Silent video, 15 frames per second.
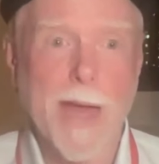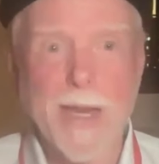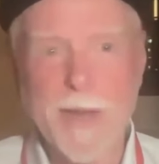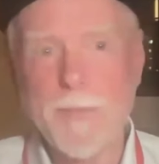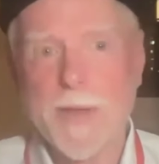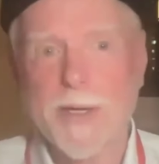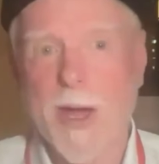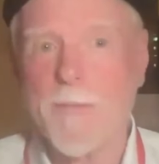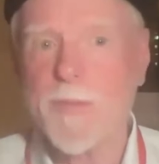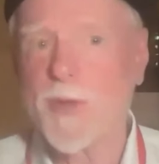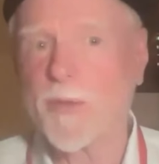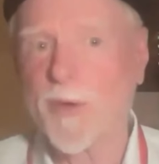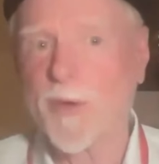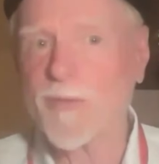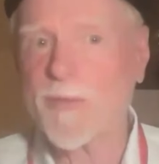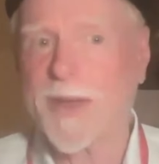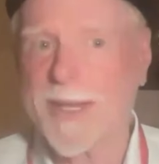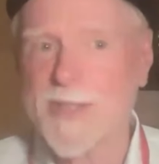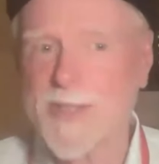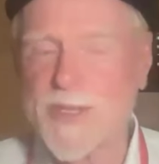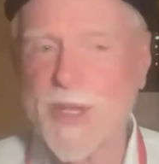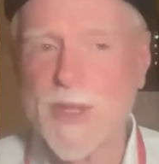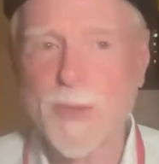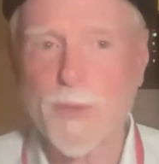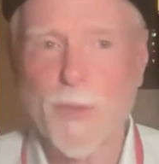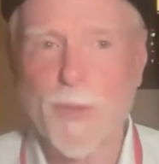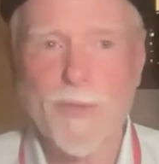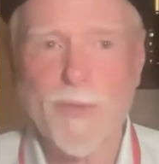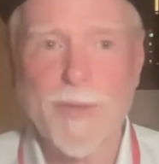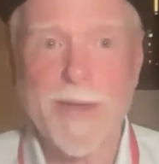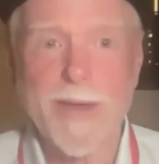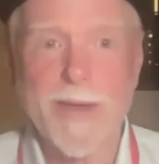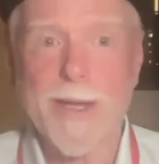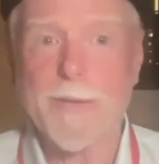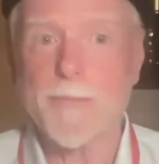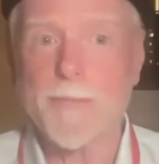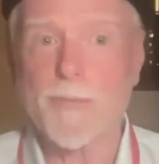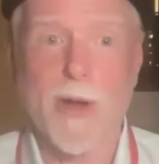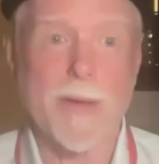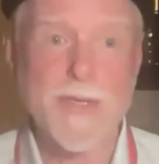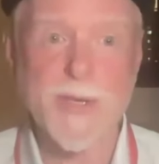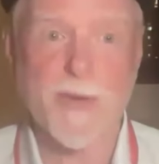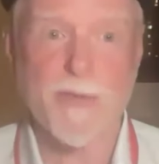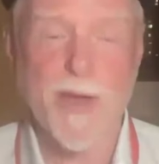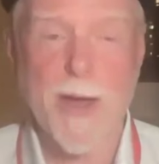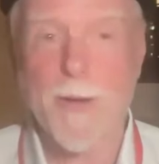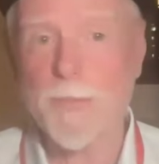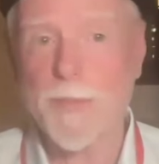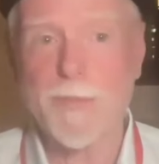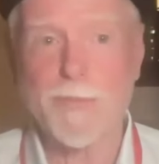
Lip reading: I didn't become the wolf, but I could see the wolf, and then I brought myself out.